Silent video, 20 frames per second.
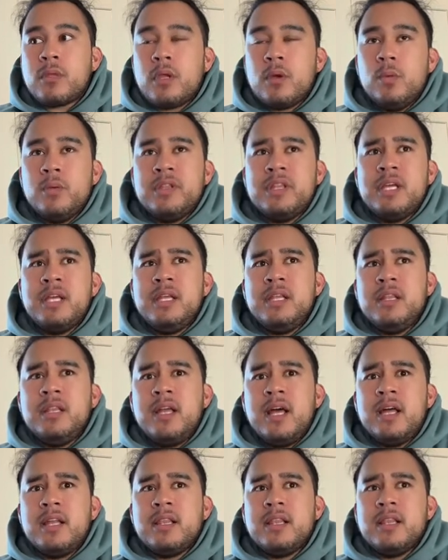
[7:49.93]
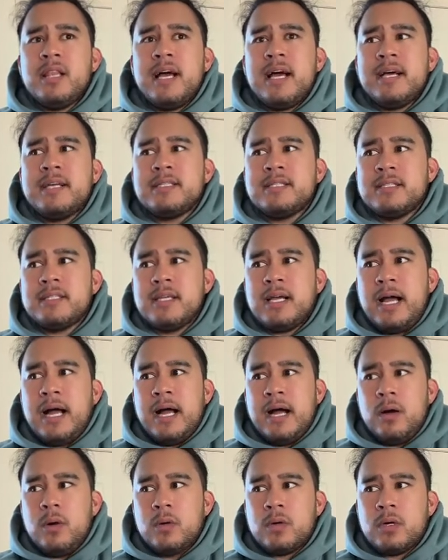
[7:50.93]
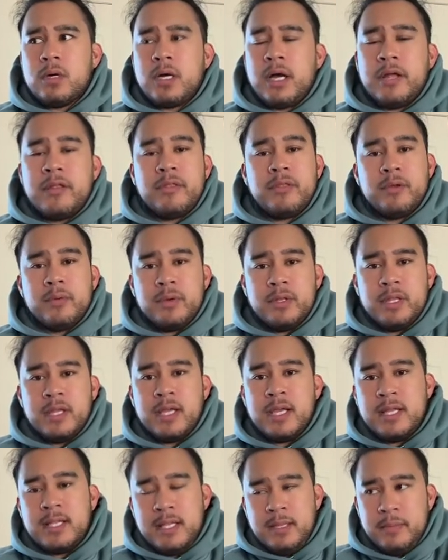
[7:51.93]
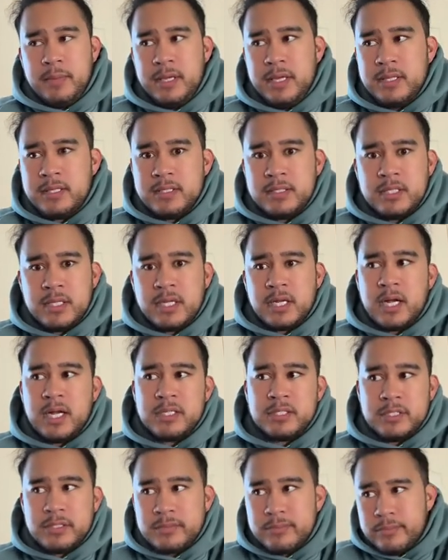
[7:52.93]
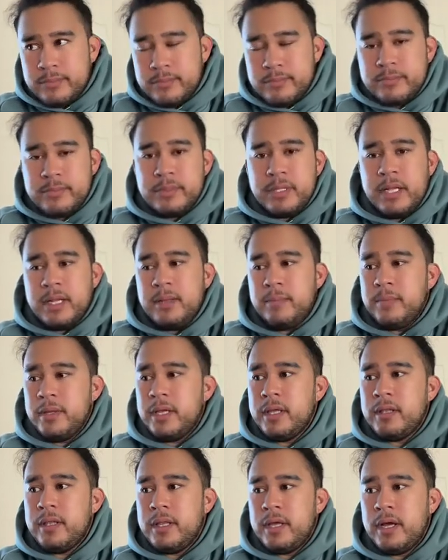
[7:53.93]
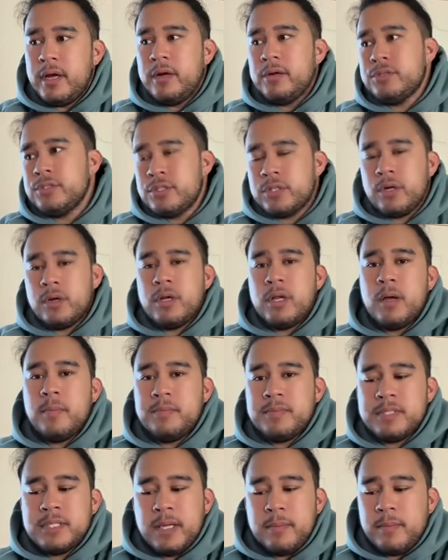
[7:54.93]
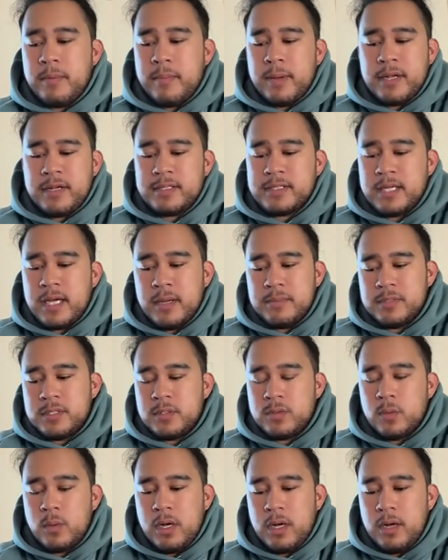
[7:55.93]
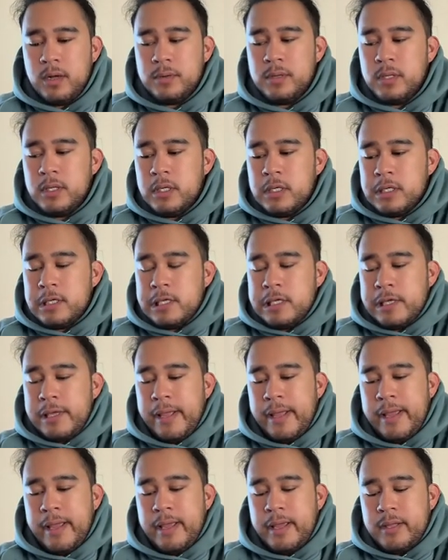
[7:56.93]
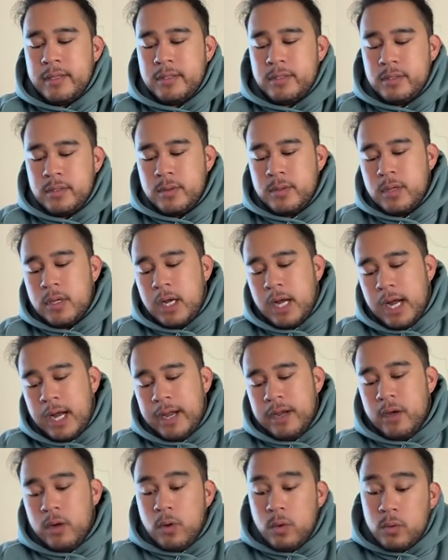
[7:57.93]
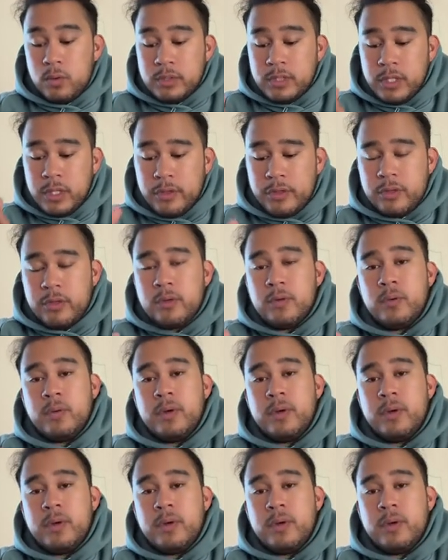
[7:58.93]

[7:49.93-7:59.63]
Within that last hour, I threw in the kidney beans and kind of just let it be in there, stir it up the same amount of times as well. And I only threw